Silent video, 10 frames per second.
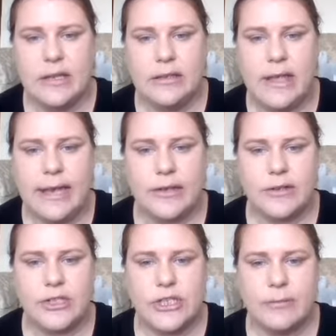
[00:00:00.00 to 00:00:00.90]

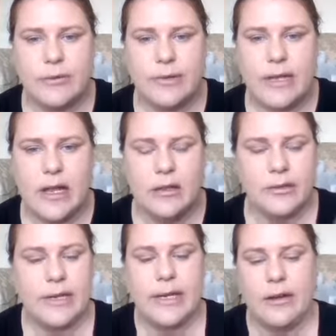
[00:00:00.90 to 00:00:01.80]
lighter shimmery
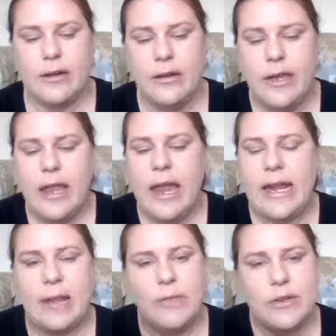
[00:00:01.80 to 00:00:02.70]
color here.
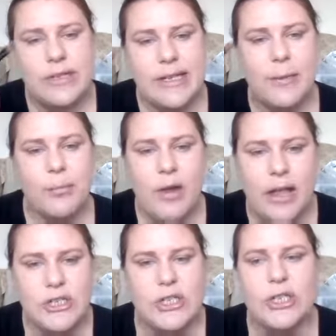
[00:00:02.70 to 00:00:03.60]
And I'm using a brush.